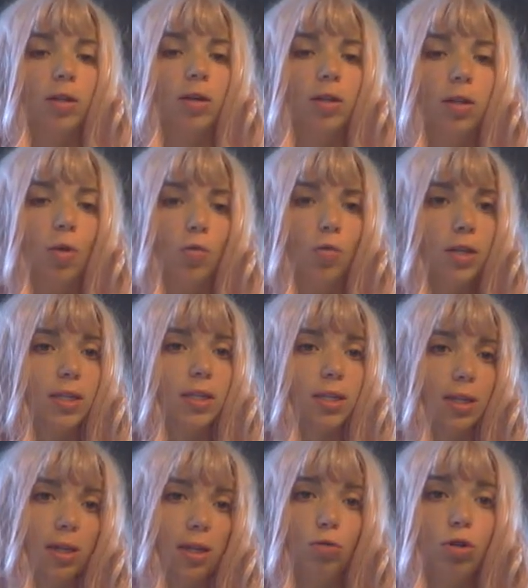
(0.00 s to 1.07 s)
So,
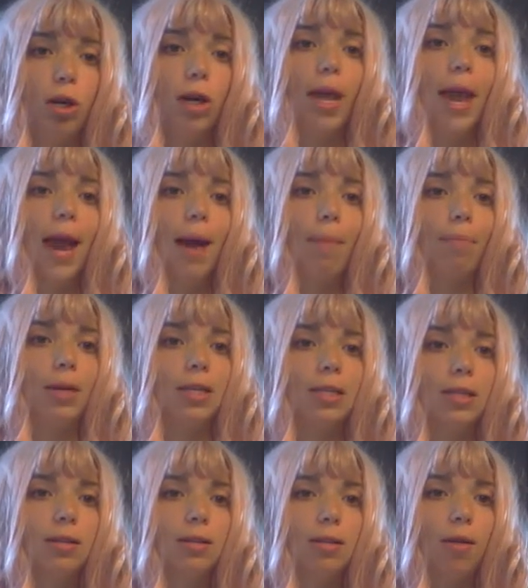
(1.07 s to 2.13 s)
this usually
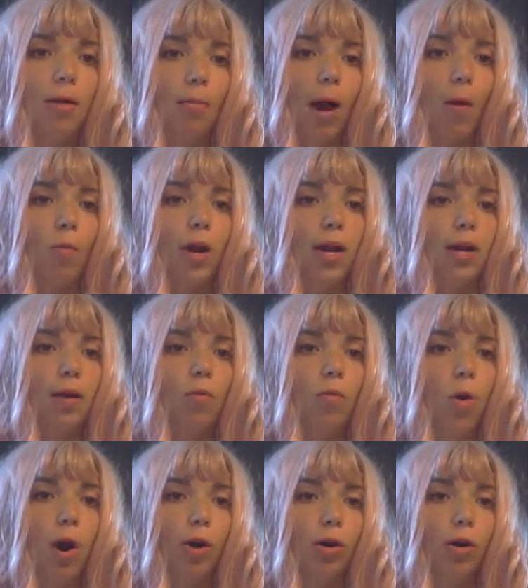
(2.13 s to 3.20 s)
happens by wind,
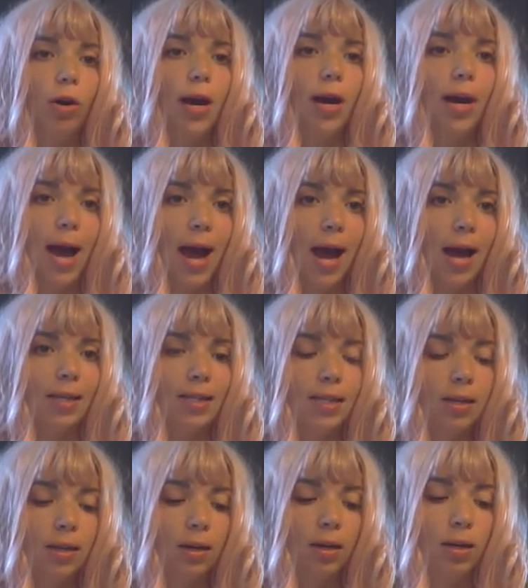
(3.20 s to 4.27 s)
water, and
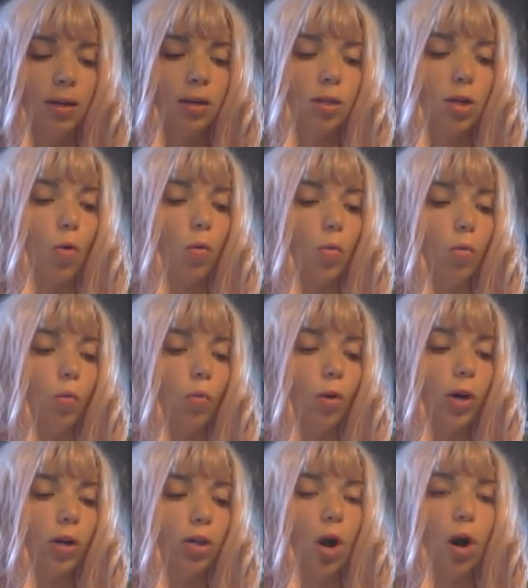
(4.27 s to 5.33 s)
ice. So,
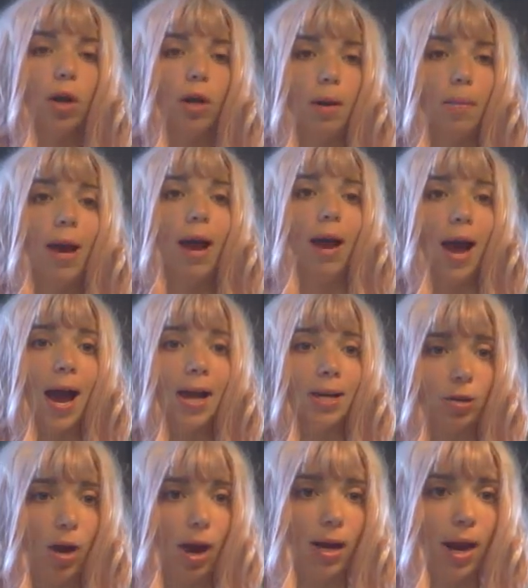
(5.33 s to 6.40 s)
we're talking about
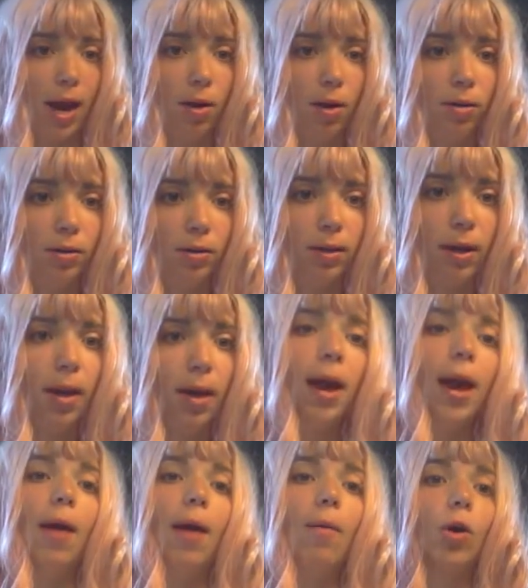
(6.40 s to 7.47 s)
ice right now,
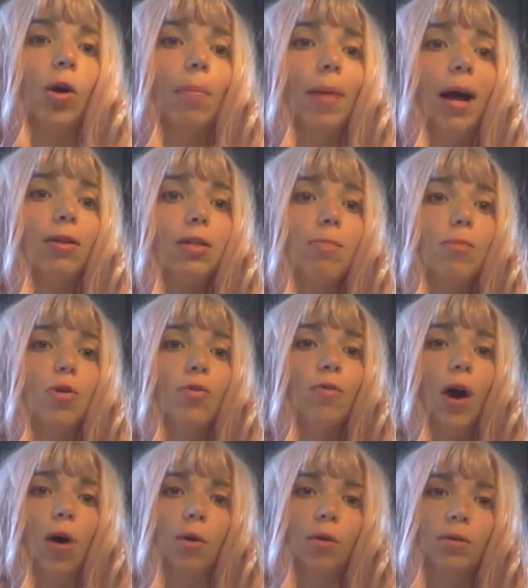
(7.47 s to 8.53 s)
and we're about to move
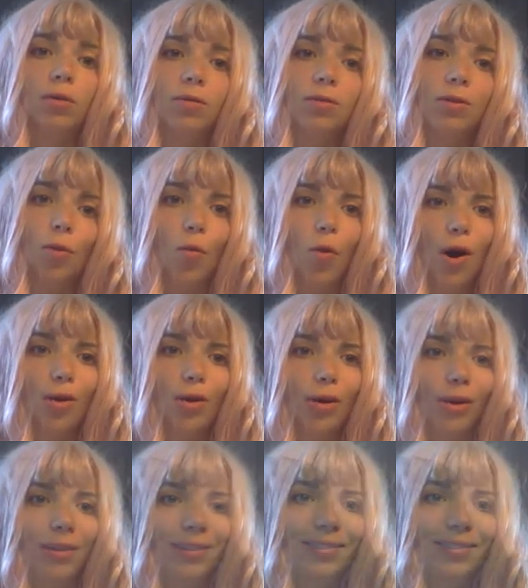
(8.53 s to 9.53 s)
on to water.